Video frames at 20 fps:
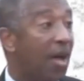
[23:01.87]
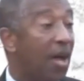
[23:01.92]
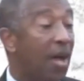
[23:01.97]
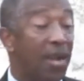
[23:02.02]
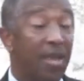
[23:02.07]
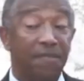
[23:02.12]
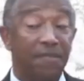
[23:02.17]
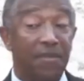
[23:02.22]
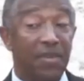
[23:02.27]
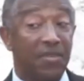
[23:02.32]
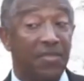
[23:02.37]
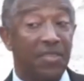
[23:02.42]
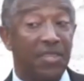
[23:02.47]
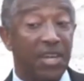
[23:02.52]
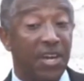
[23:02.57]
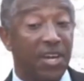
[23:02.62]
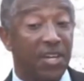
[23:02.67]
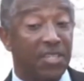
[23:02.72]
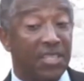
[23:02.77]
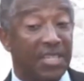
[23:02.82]
And if you
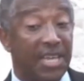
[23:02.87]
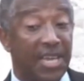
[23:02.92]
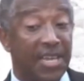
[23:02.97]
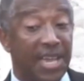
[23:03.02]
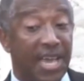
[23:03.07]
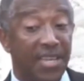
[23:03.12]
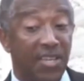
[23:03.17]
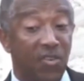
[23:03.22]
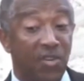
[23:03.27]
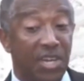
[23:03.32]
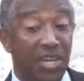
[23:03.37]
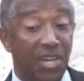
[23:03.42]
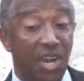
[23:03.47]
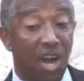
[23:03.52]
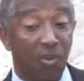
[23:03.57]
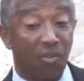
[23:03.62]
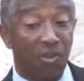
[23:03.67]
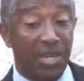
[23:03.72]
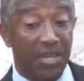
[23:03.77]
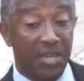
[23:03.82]
dare say that you did
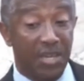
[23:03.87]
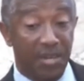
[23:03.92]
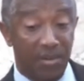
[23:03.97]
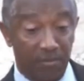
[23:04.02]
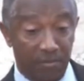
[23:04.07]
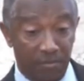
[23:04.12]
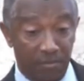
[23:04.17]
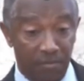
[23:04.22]
not read it,